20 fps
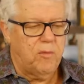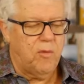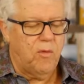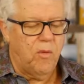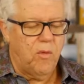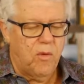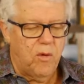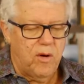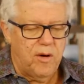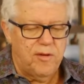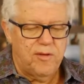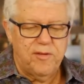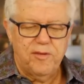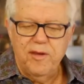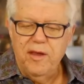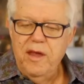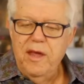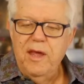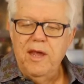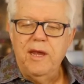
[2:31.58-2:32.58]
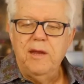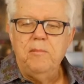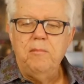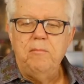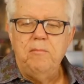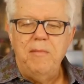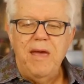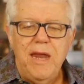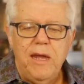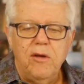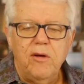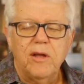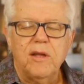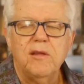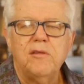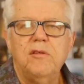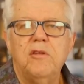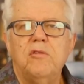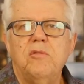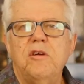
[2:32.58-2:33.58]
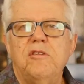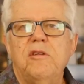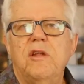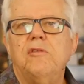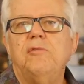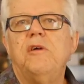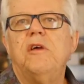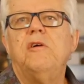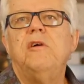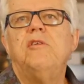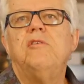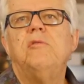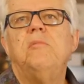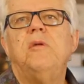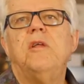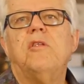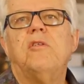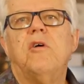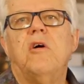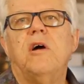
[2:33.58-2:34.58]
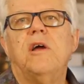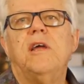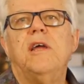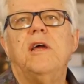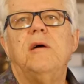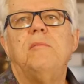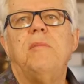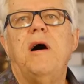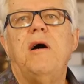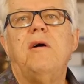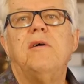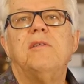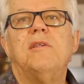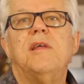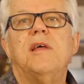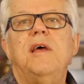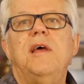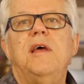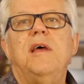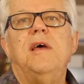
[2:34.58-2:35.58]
chords, in many other situations that we're going to be talking about,